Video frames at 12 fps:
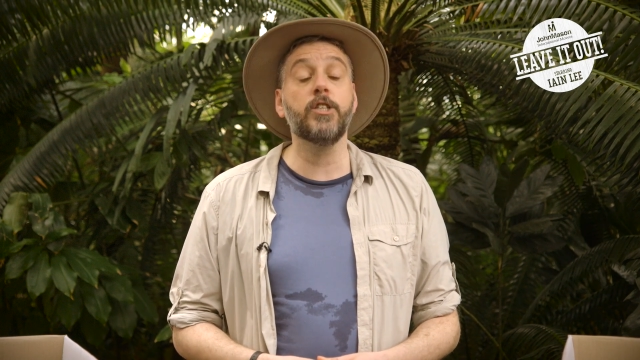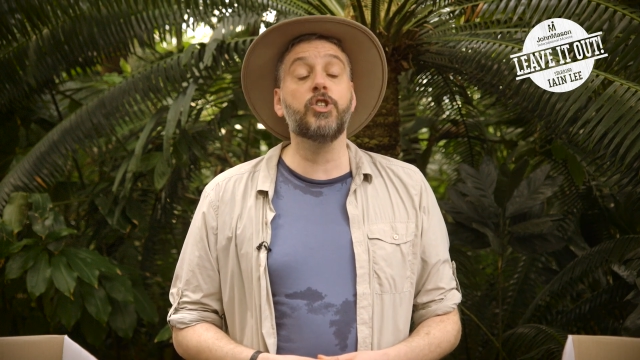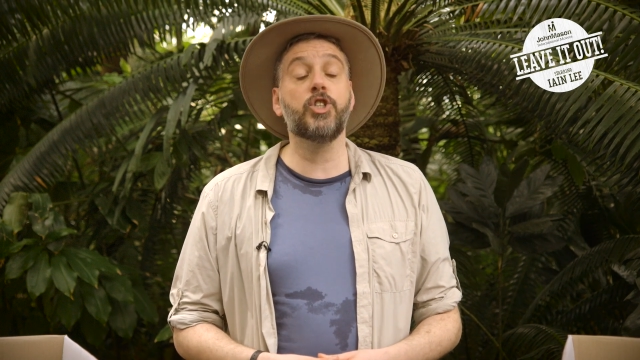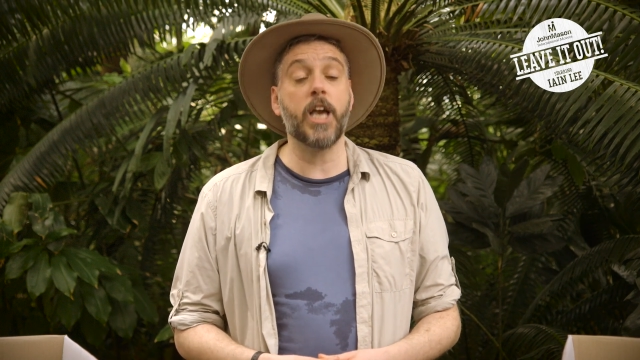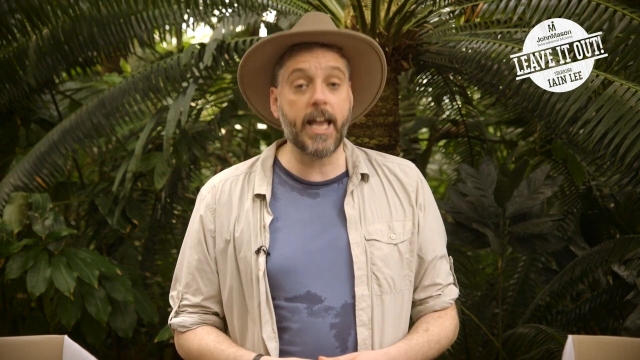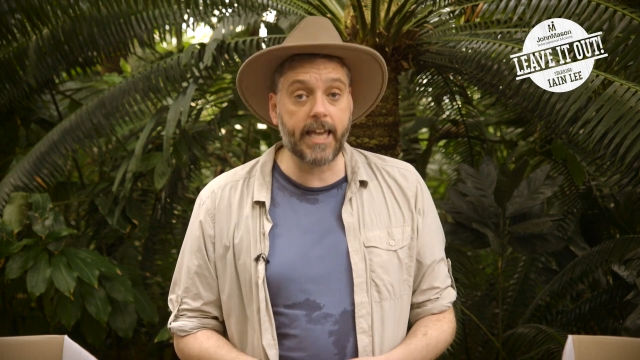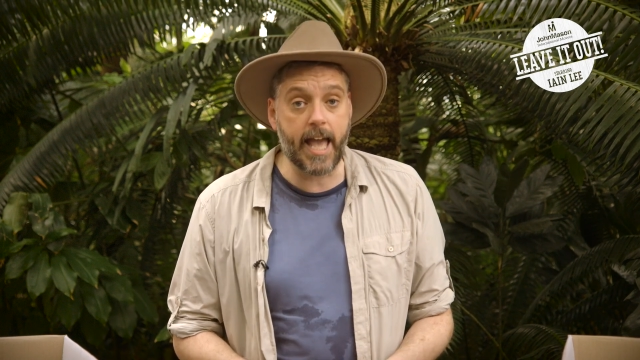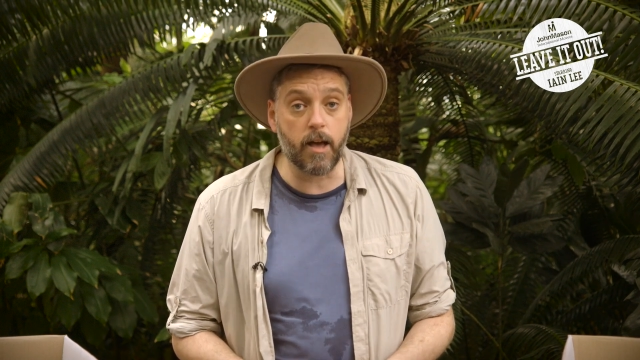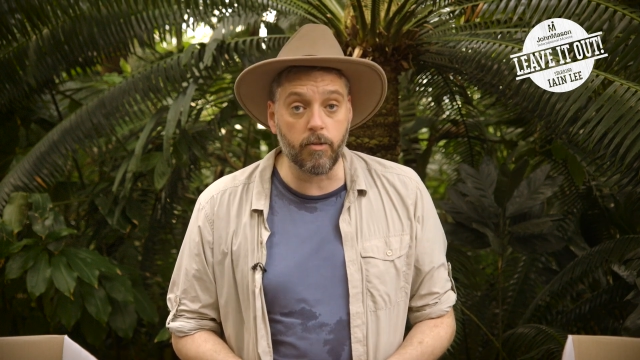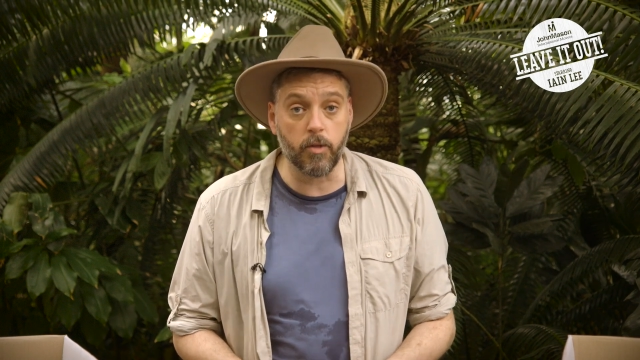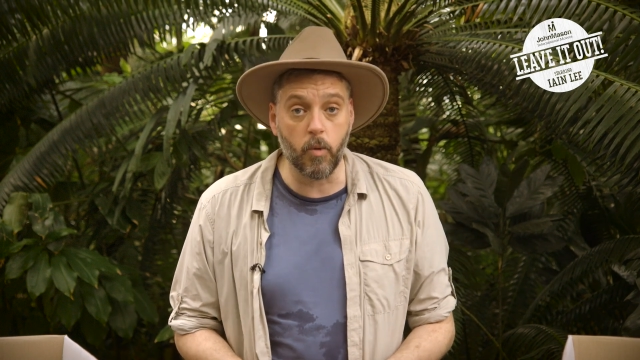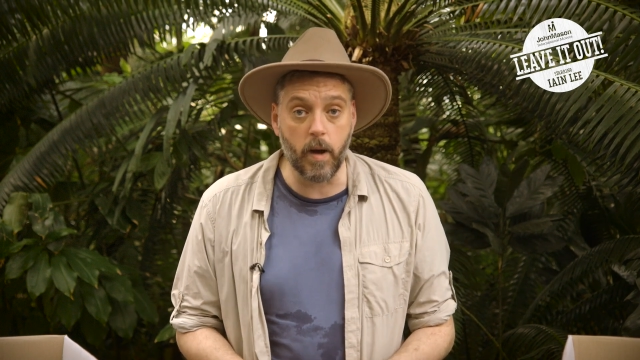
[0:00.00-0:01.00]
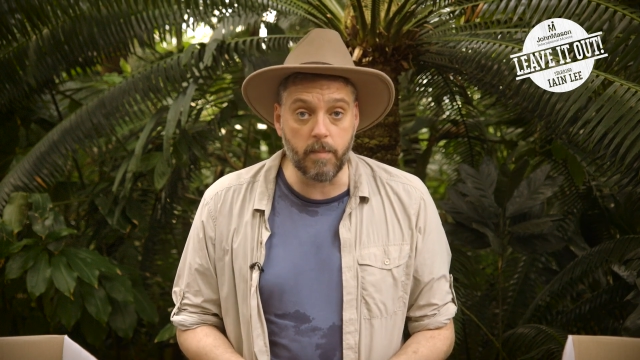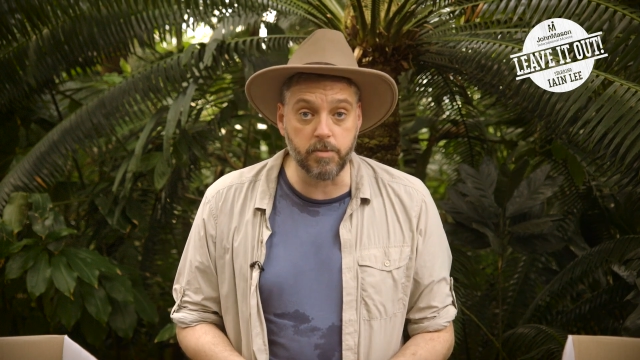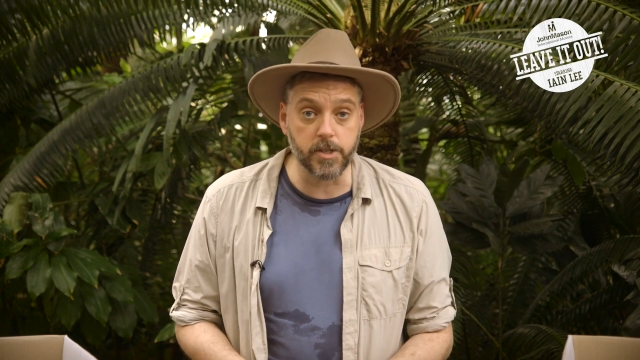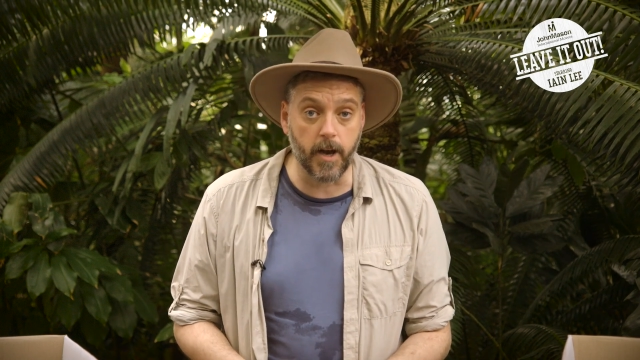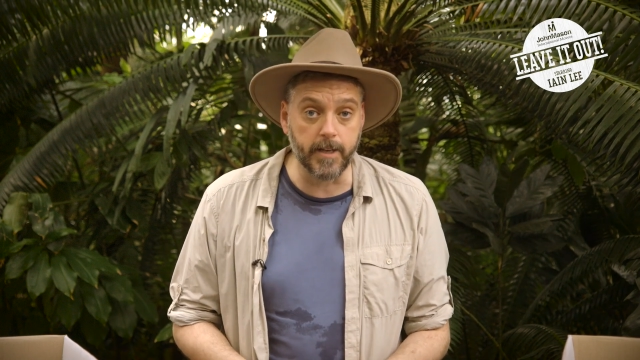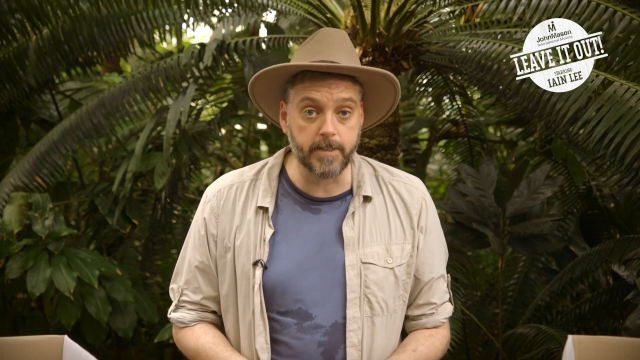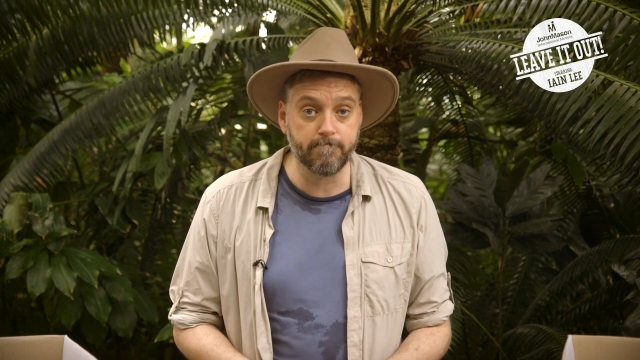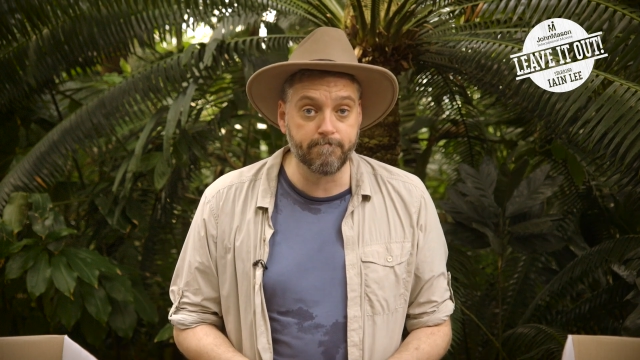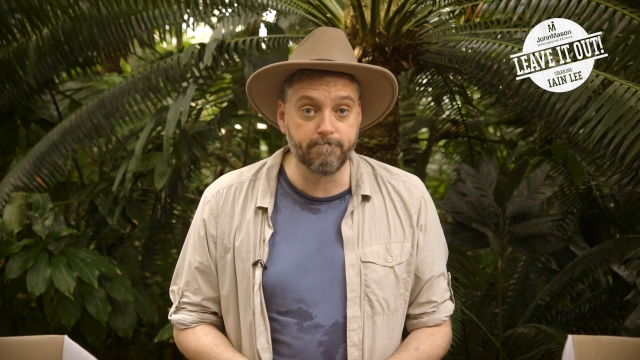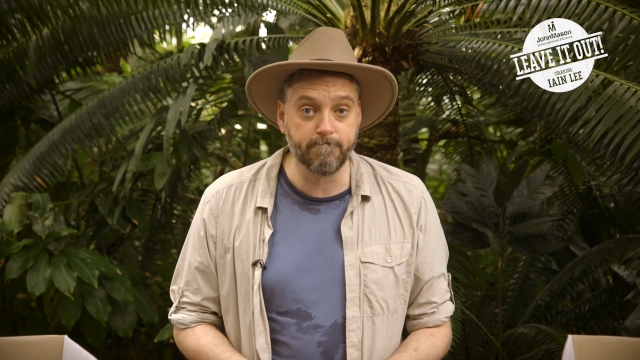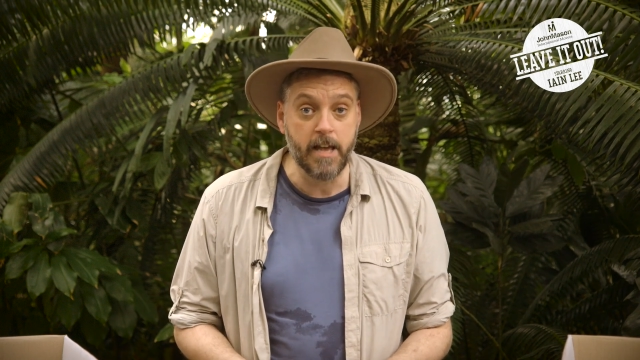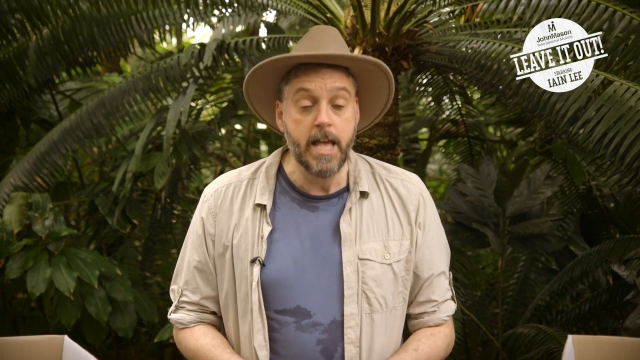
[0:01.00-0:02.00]
Check out the
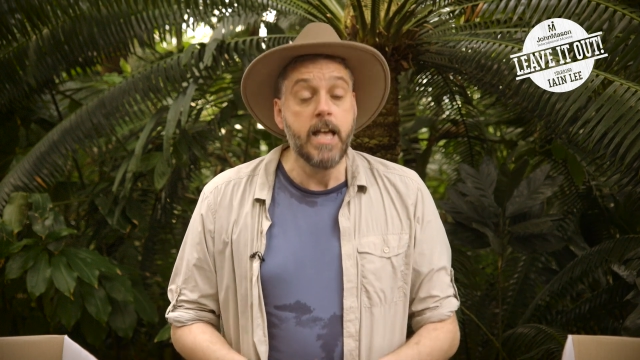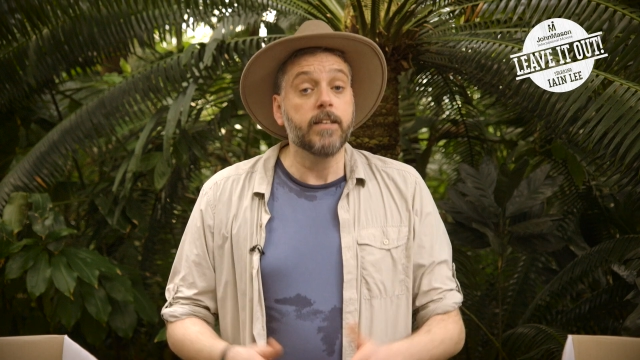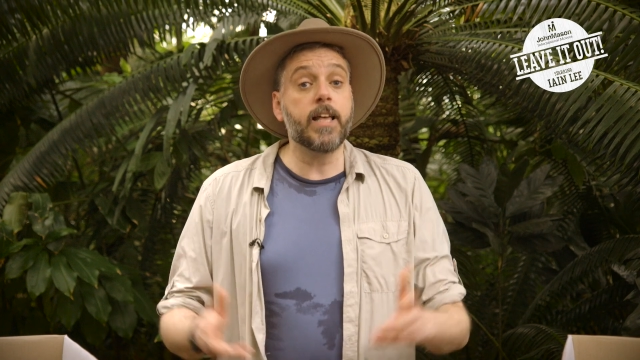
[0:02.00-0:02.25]
website.